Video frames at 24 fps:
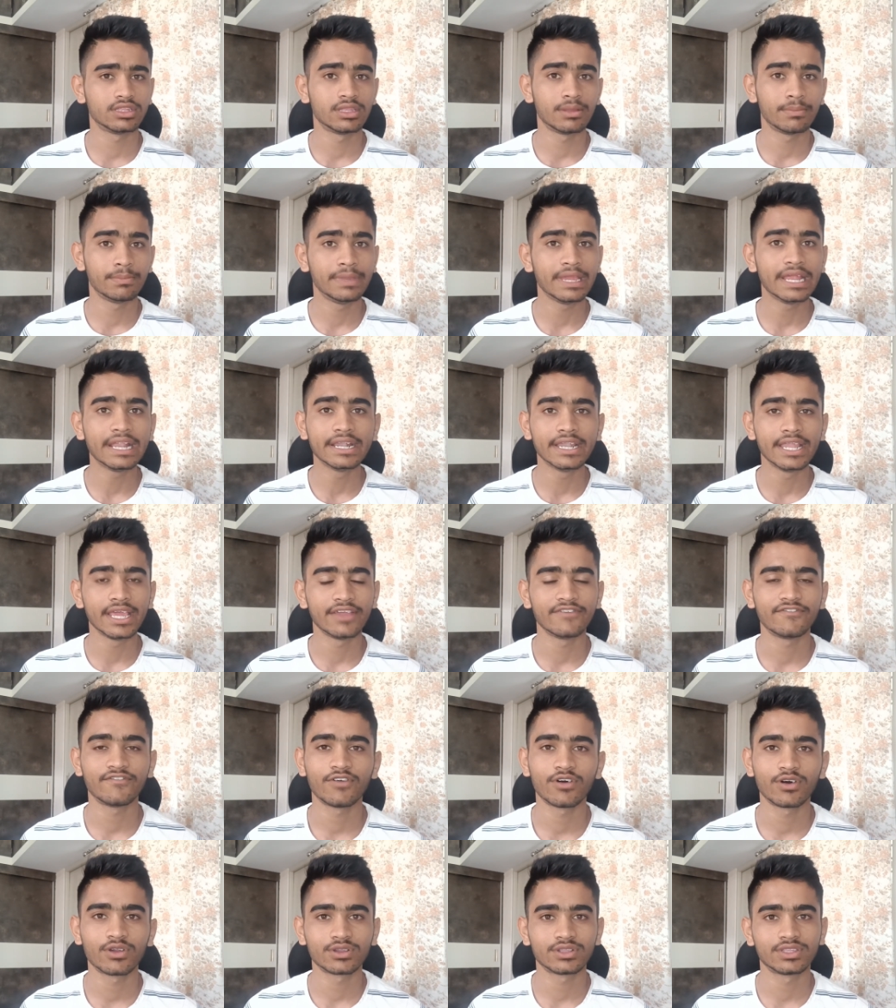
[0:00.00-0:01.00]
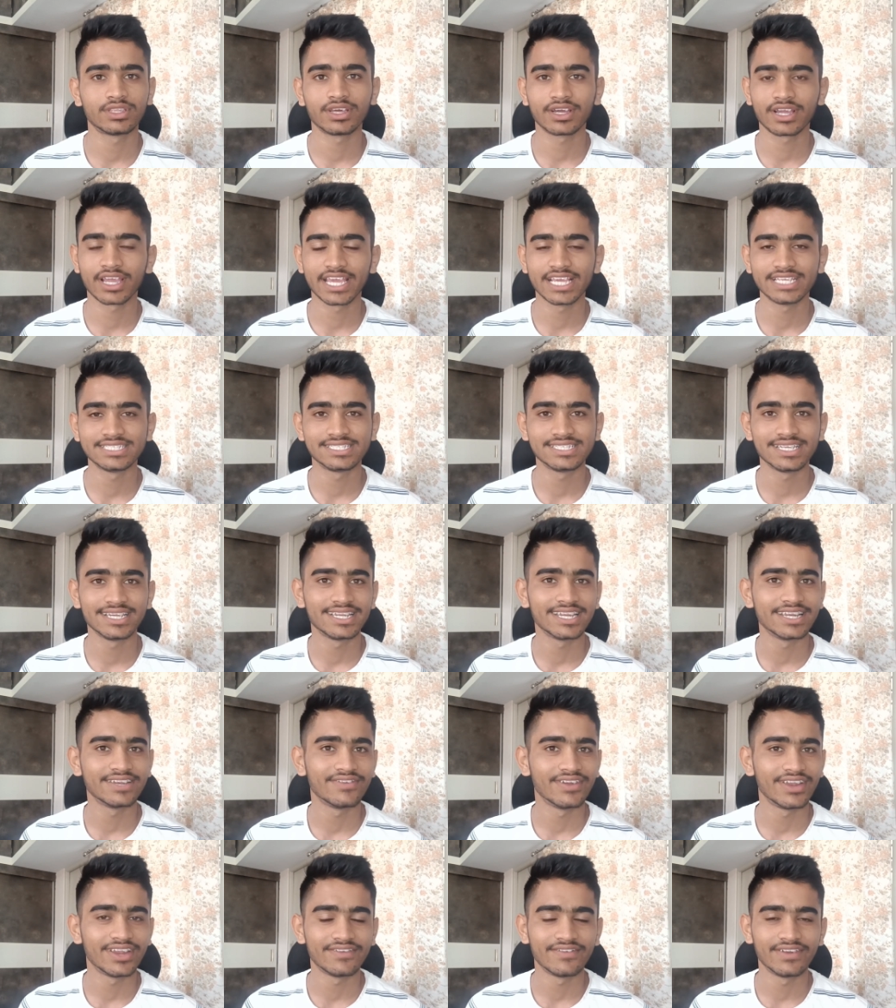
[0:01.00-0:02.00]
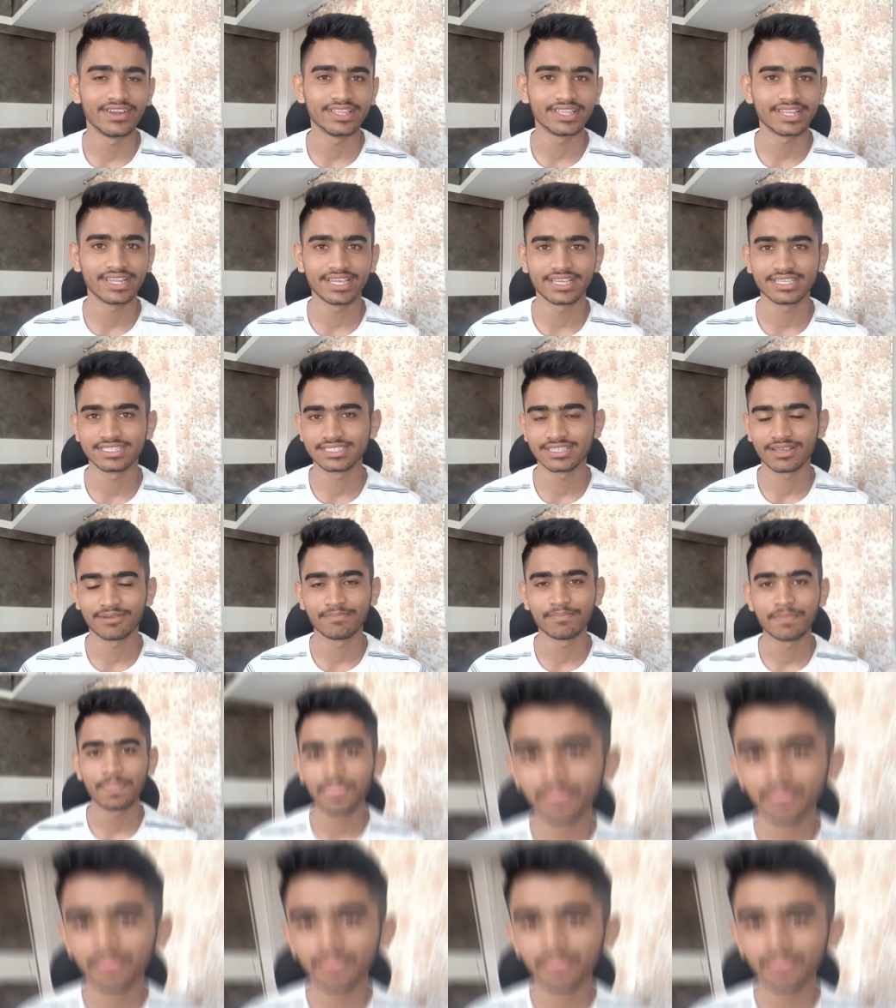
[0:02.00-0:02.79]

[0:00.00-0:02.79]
the big day for the KCET 2023 exam.